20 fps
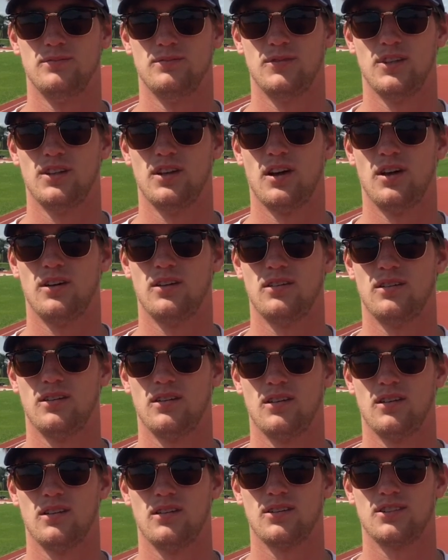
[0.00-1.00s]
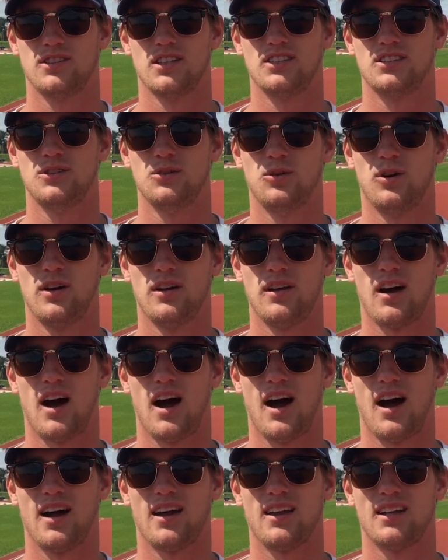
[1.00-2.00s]
You know, 61
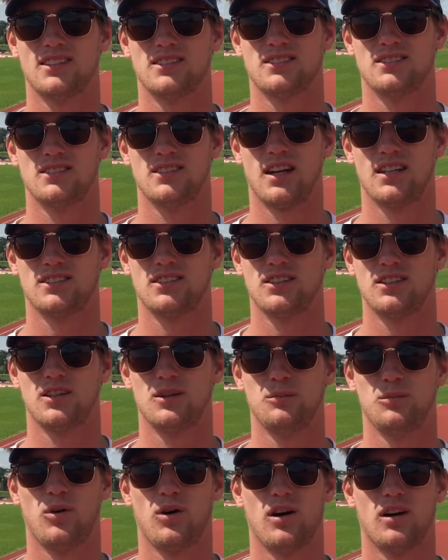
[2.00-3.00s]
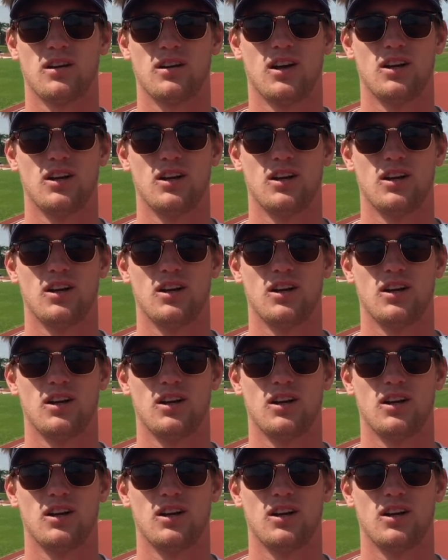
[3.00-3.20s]
high, that's a good mark.